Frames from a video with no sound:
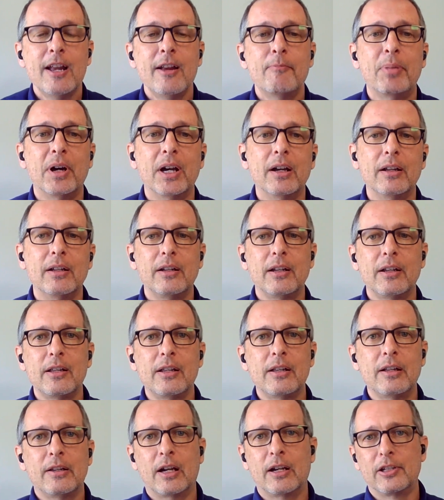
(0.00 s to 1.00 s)
But
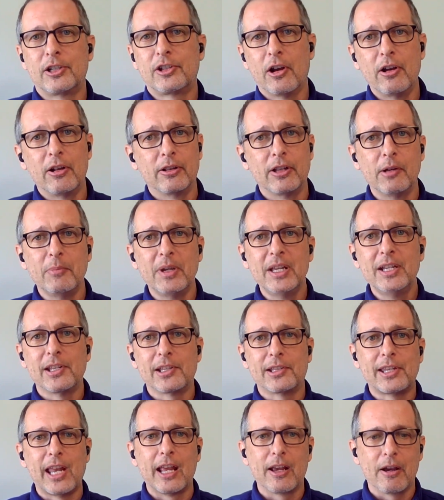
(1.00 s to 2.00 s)
Sean, let me
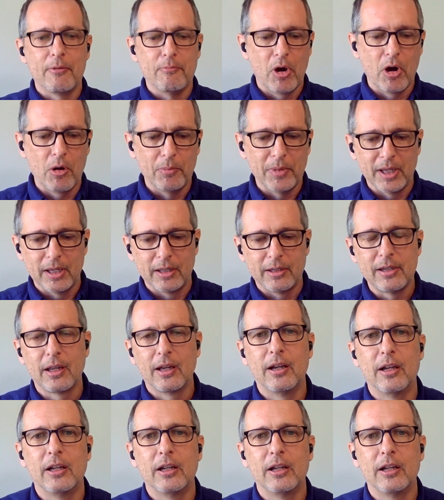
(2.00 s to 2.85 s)
just take a moment